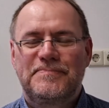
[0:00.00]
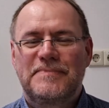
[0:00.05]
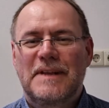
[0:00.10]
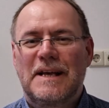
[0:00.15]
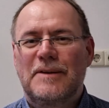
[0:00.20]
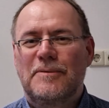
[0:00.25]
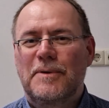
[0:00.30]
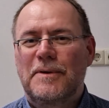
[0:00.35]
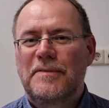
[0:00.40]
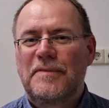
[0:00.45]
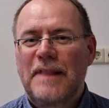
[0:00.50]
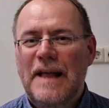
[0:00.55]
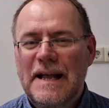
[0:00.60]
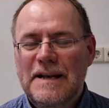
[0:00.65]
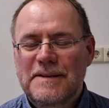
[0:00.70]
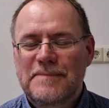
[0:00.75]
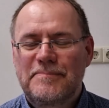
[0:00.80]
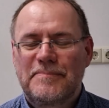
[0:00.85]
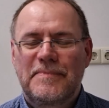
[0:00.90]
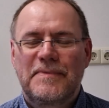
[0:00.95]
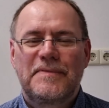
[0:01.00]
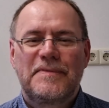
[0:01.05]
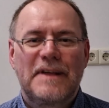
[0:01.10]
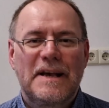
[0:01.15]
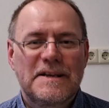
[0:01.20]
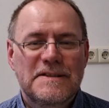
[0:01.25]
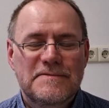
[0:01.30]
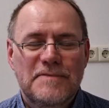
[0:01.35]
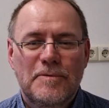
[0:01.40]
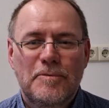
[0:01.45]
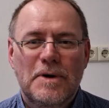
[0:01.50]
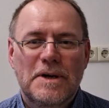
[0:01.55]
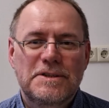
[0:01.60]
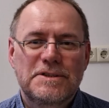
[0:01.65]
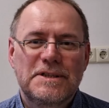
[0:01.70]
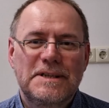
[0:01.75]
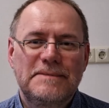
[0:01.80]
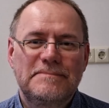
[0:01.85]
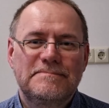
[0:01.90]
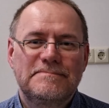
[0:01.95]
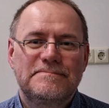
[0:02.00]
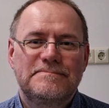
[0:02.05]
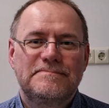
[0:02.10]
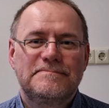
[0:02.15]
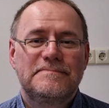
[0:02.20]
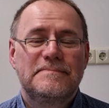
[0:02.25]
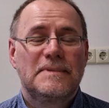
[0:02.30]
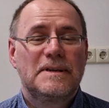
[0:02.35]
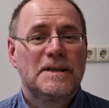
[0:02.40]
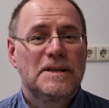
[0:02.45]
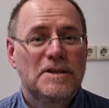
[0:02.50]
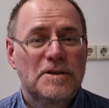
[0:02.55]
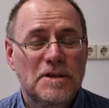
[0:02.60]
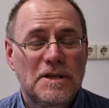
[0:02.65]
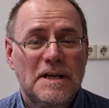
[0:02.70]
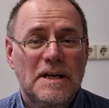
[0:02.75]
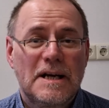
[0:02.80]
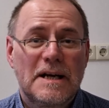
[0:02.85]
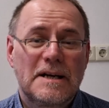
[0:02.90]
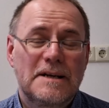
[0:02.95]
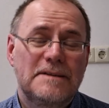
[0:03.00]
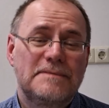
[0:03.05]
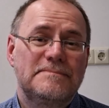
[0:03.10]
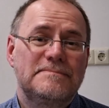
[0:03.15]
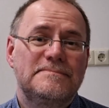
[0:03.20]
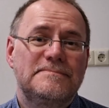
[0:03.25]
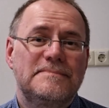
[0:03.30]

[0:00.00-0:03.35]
And with that, thanks for watching, good luck,